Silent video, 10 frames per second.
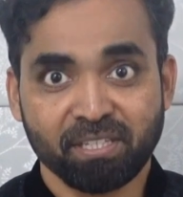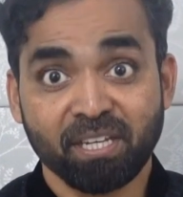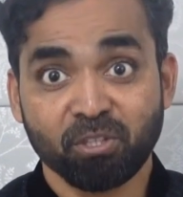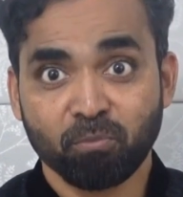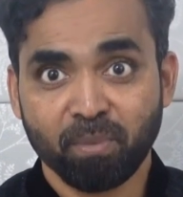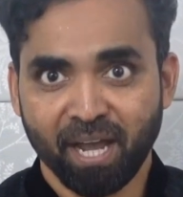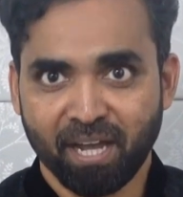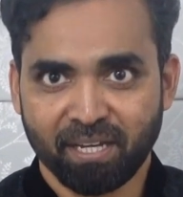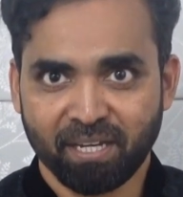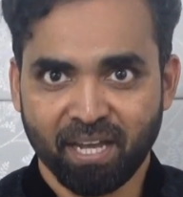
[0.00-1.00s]
in
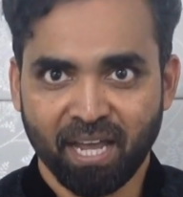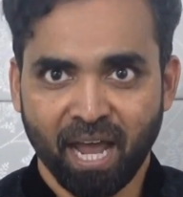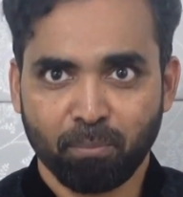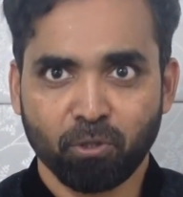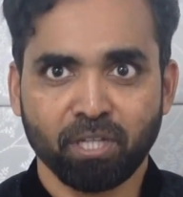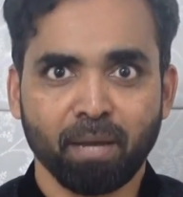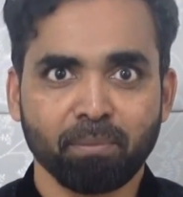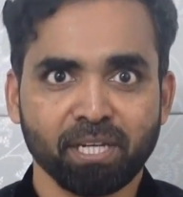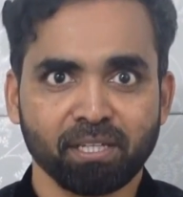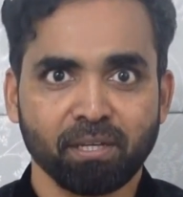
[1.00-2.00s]
Dubai, Abu
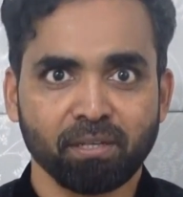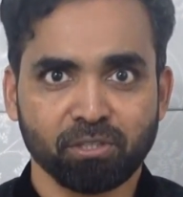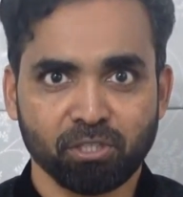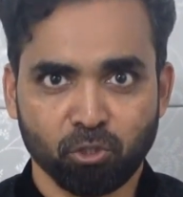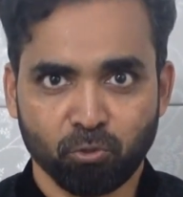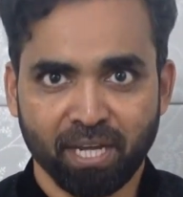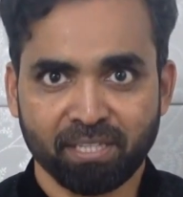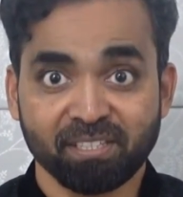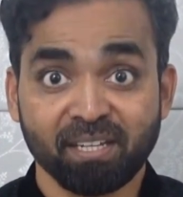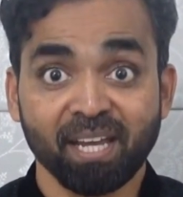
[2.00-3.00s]
Dhabi, the
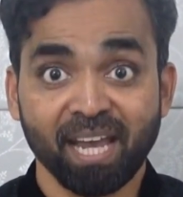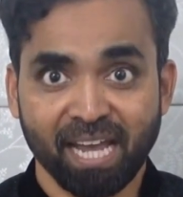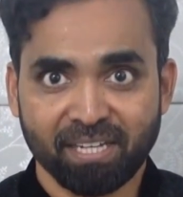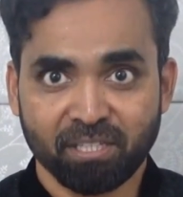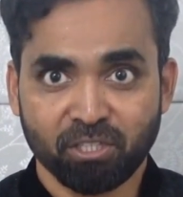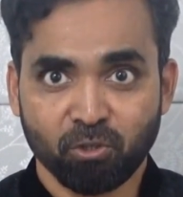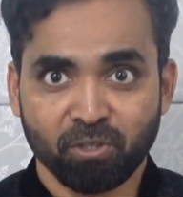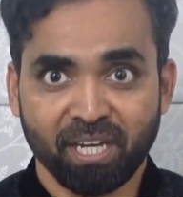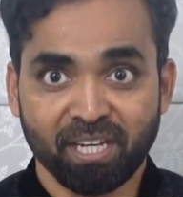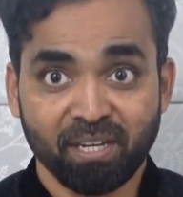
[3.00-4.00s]
US, and the
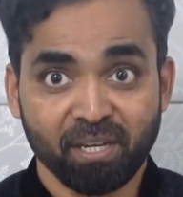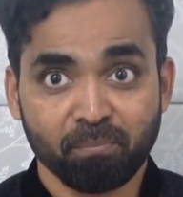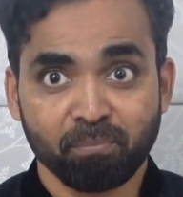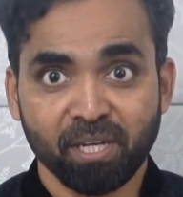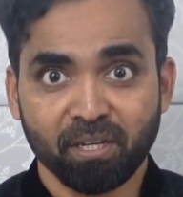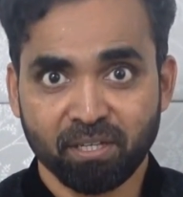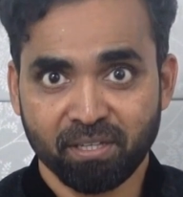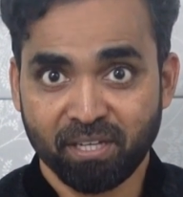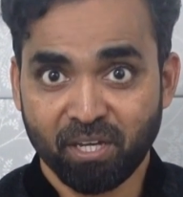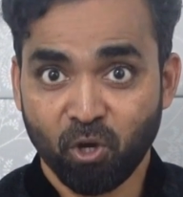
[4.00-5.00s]
UK build
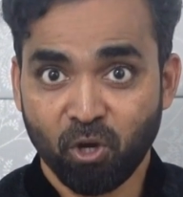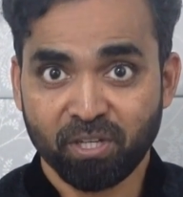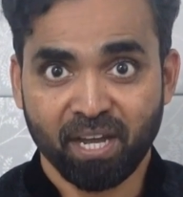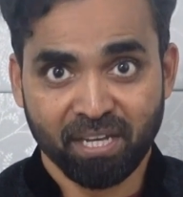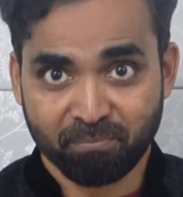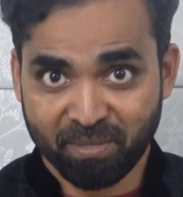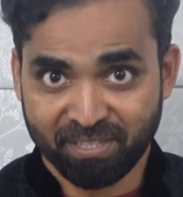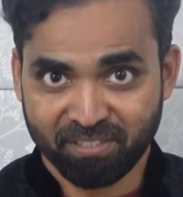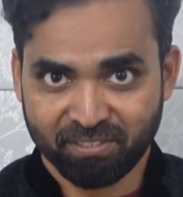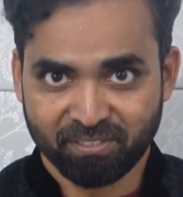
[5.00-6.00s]
their online
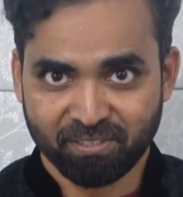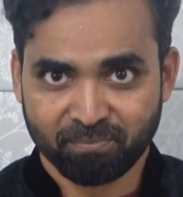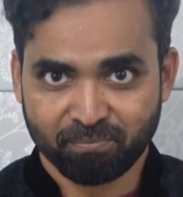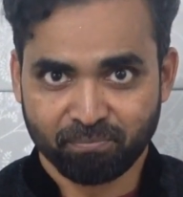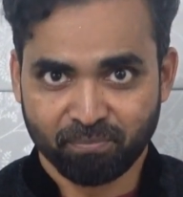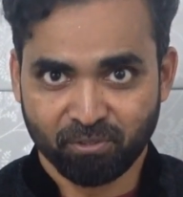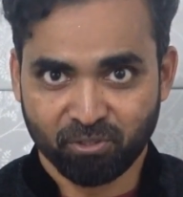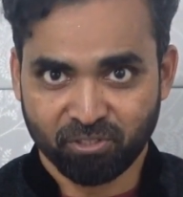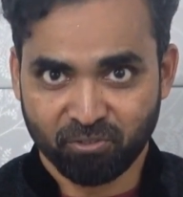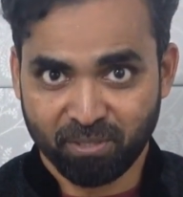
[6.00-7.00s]
presence. To
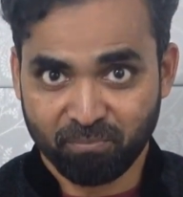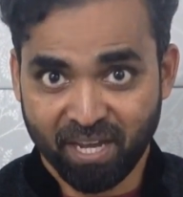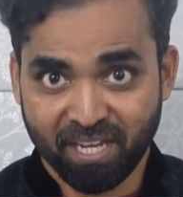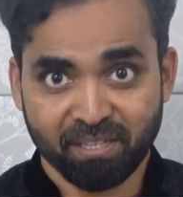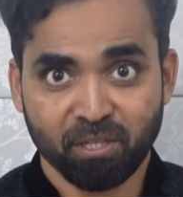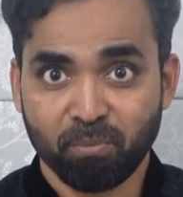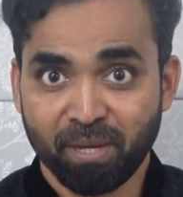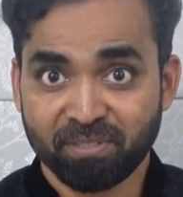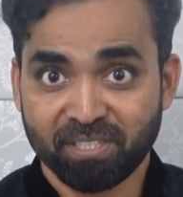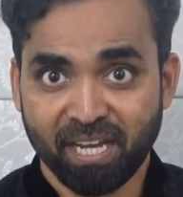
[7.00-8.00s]
streamline the
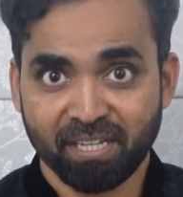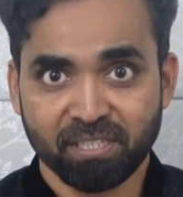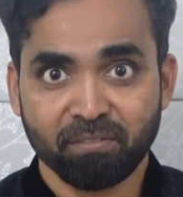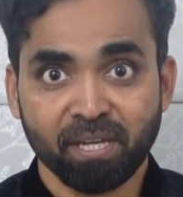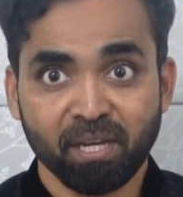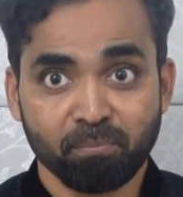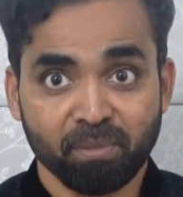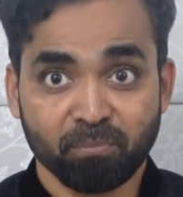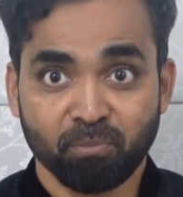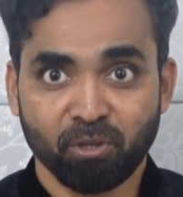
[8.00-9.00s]
website
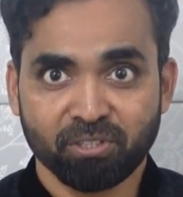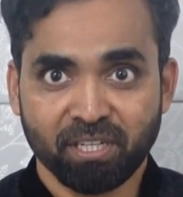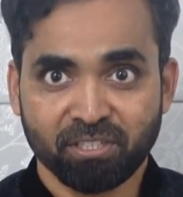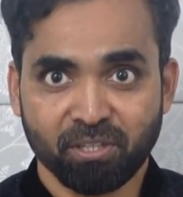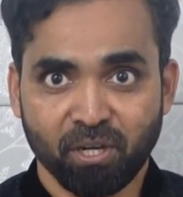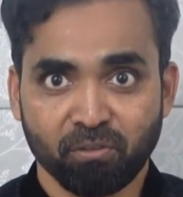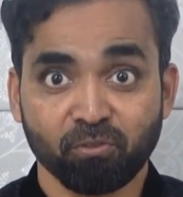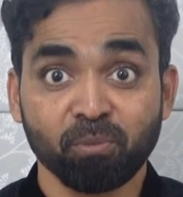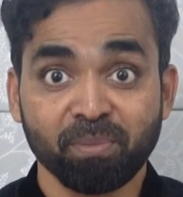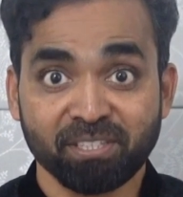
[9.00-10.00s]
development process
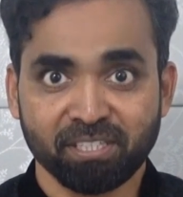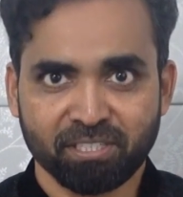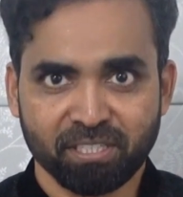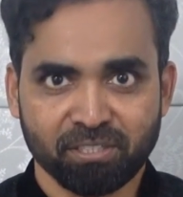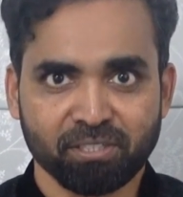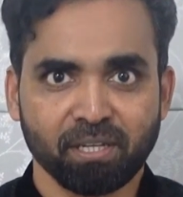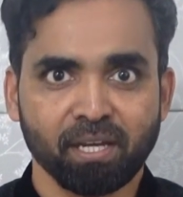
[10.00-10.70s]
for businesses,